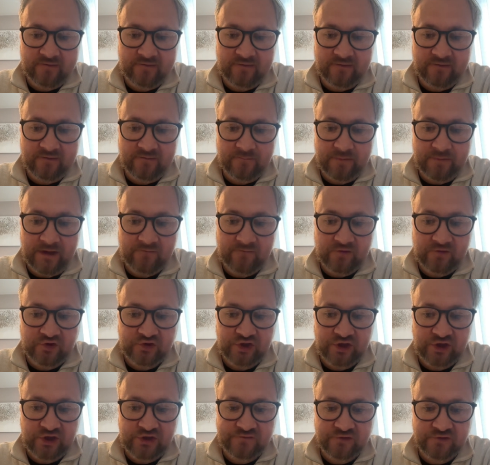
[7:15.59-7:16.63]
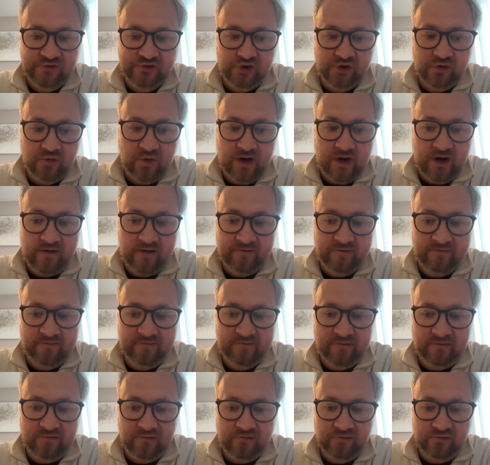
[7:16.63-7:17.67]
to make the change that's required
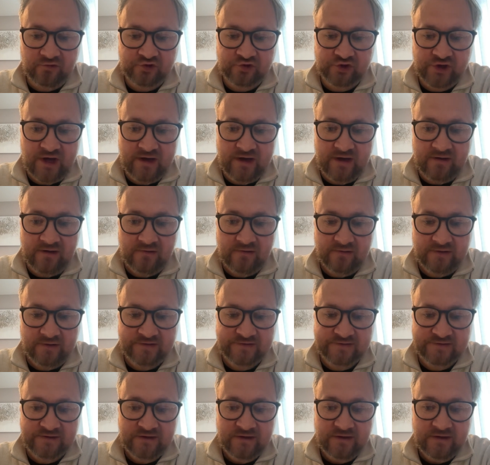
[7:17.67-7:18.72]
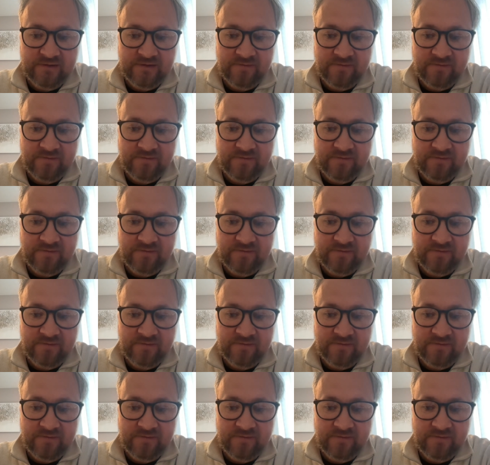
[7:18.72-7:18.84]
to try and at least